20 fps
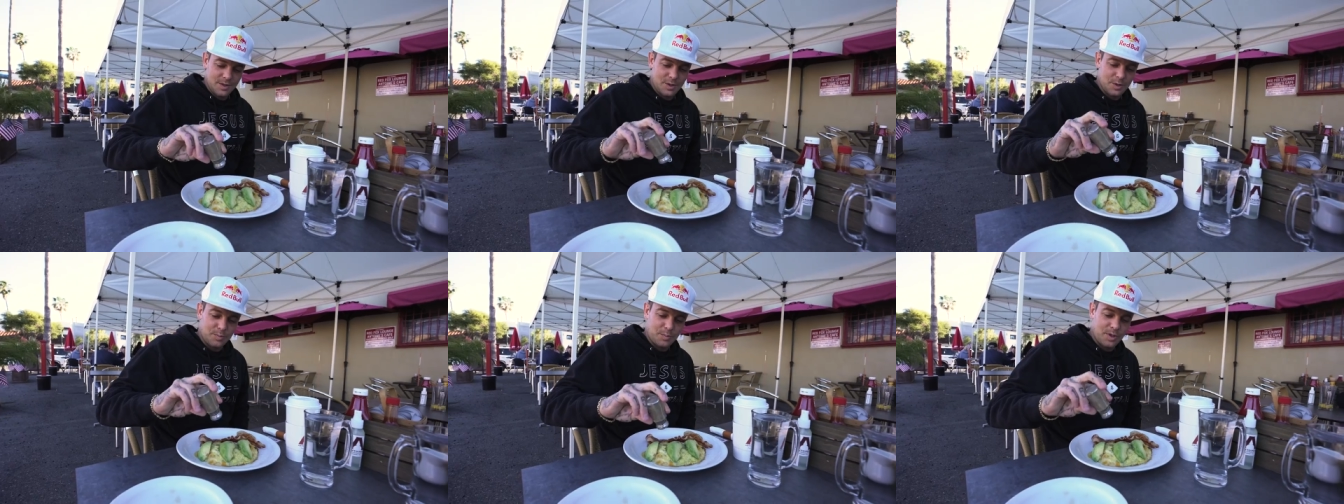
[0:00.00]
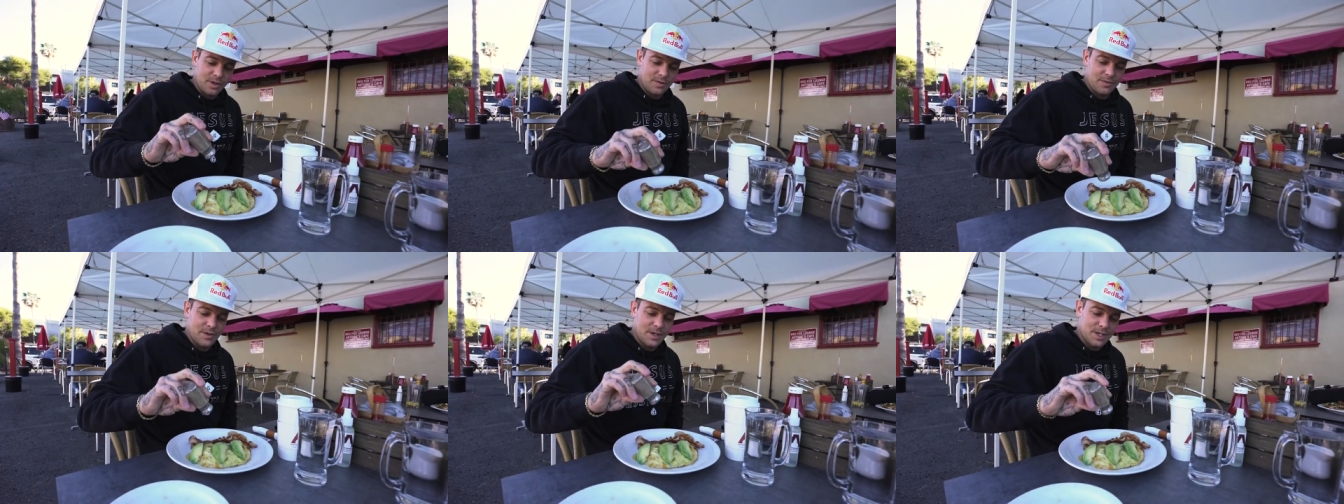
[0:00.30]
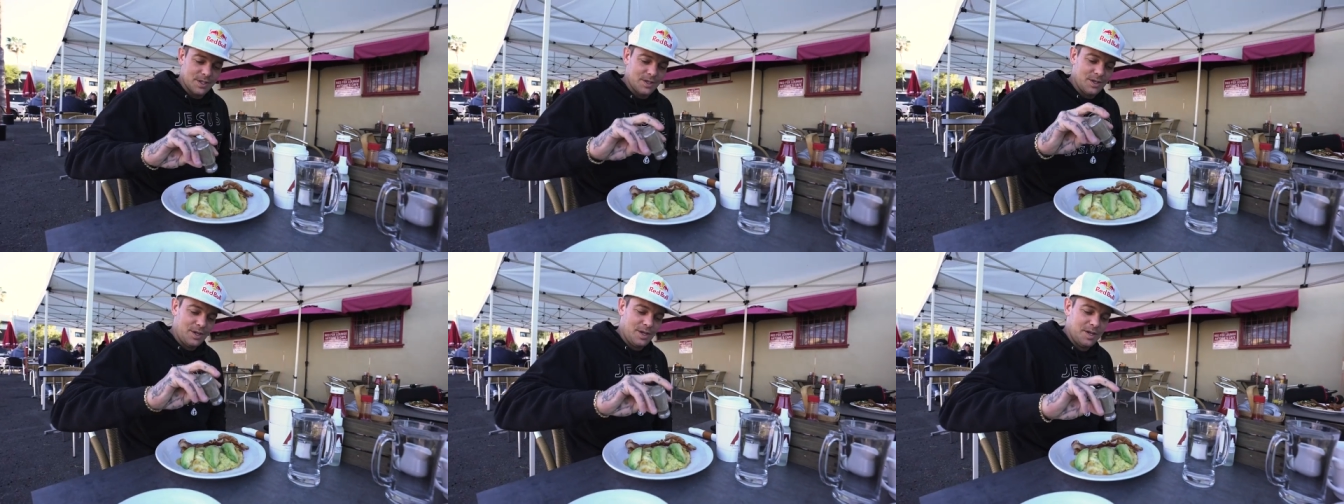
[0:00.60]
get some
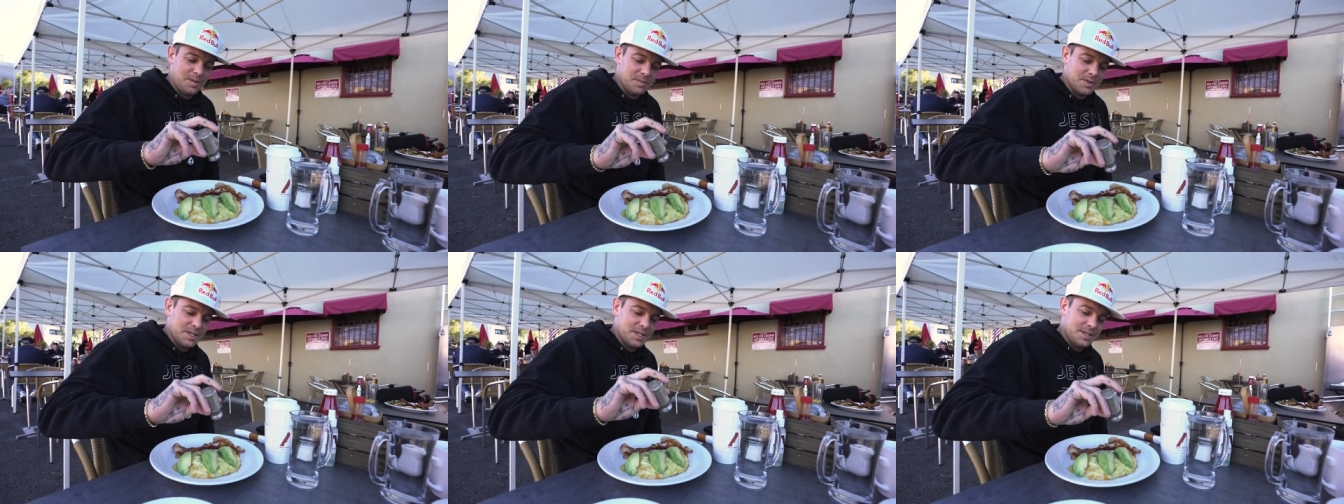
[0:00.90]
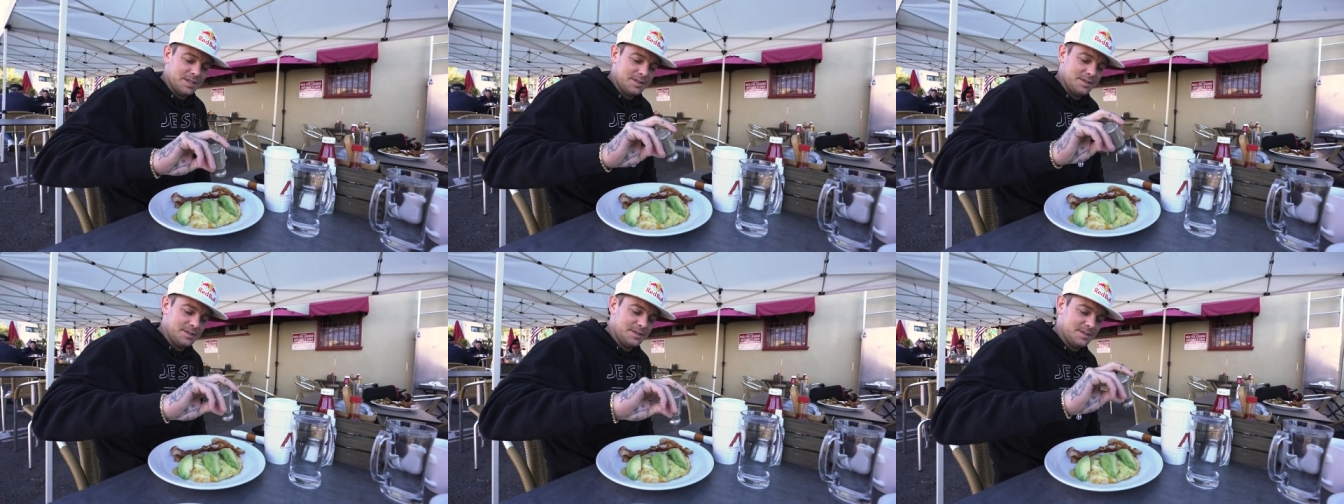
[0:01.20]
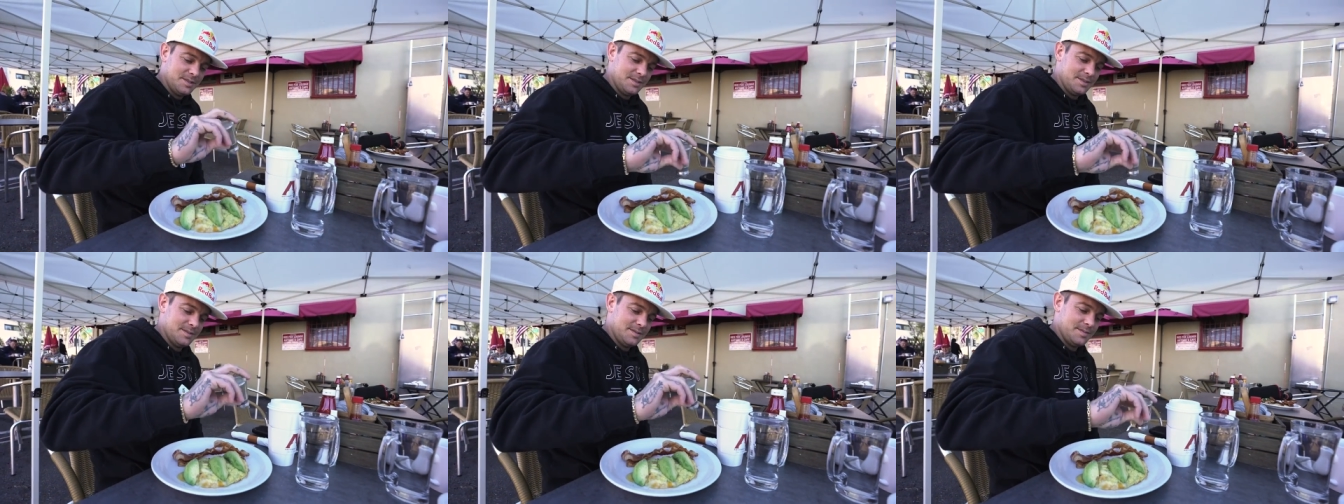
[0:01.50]
breakfast. I go to
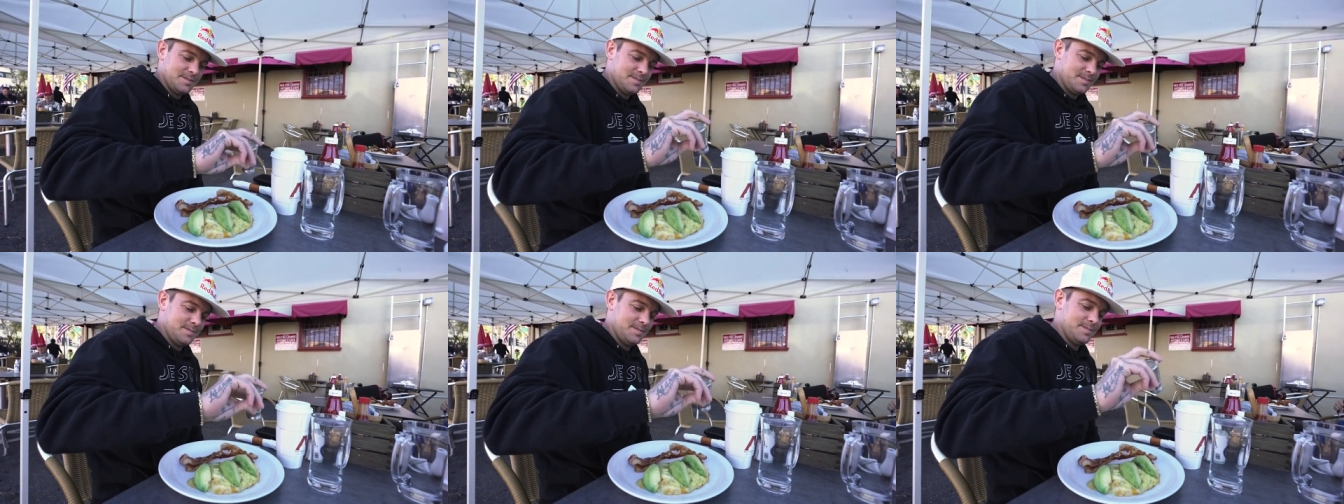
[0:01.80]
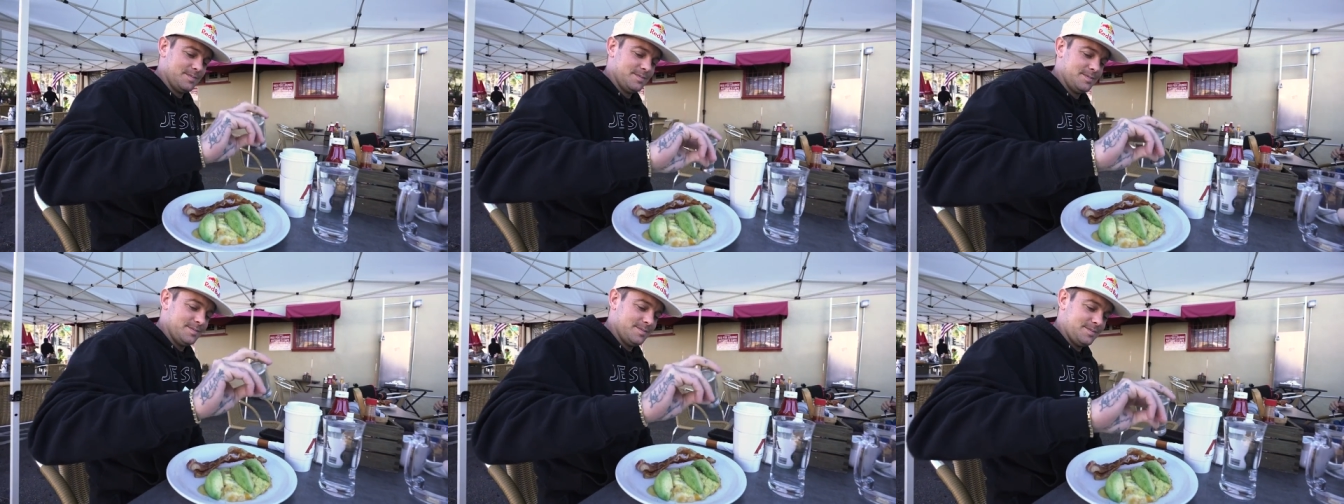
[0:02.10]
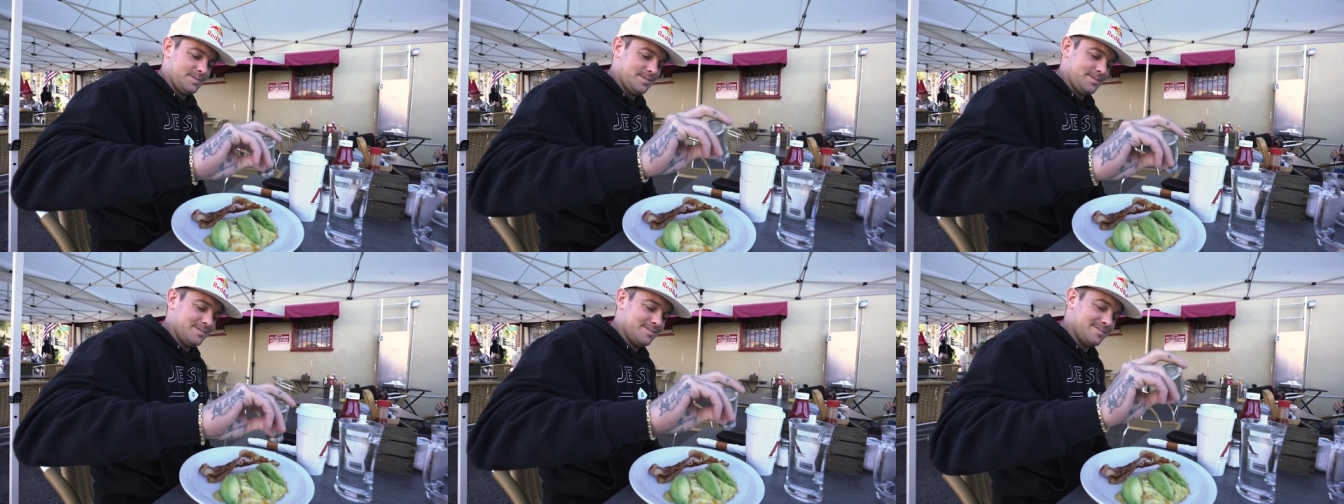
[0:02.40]
Antoine's literally
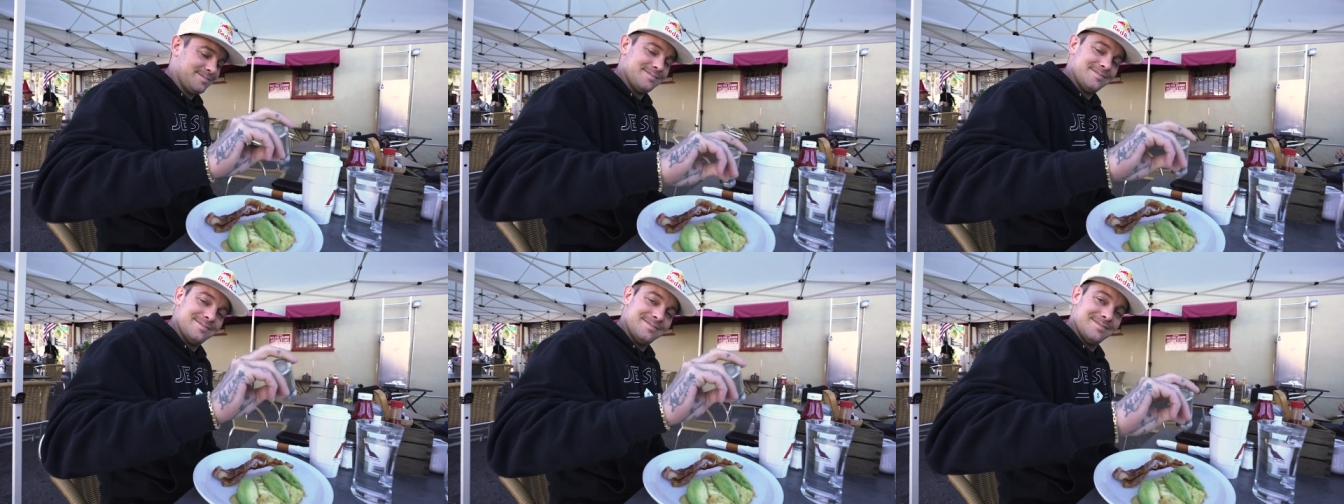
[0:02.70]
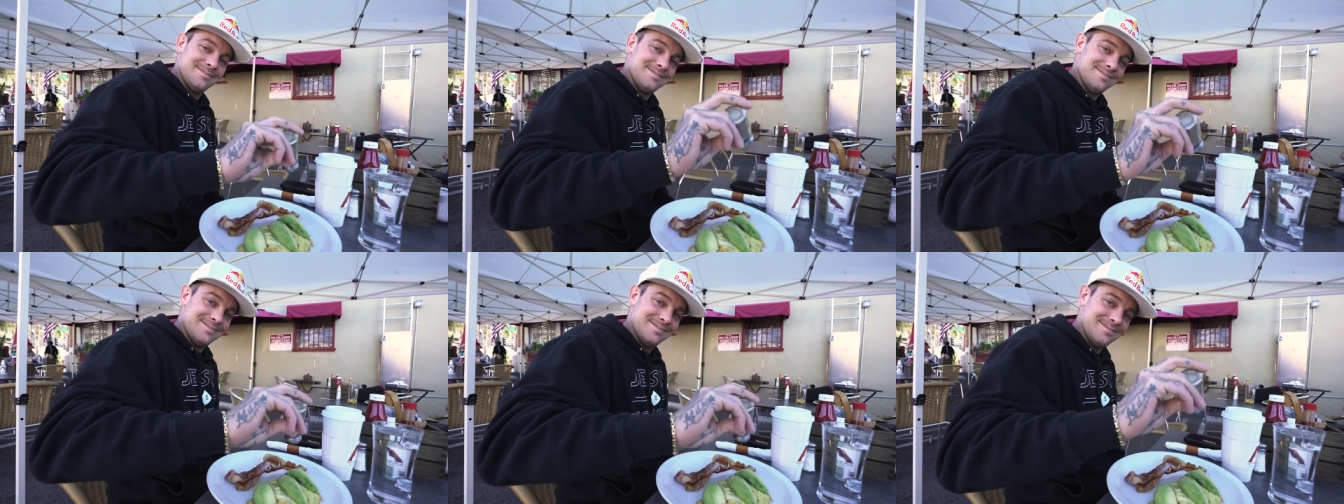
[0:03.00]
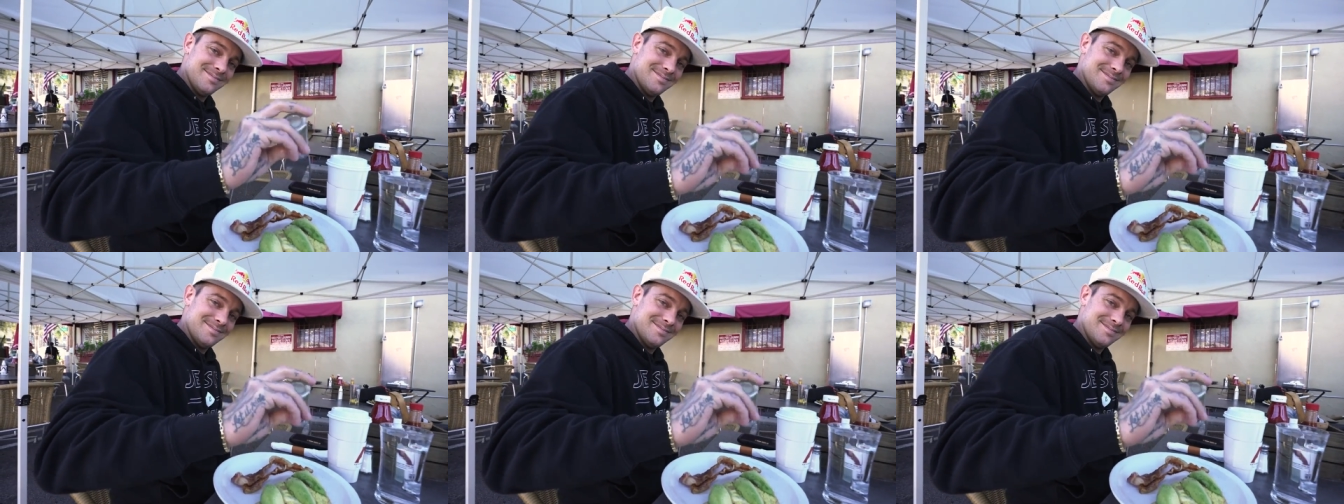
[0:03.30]
five days out of the week.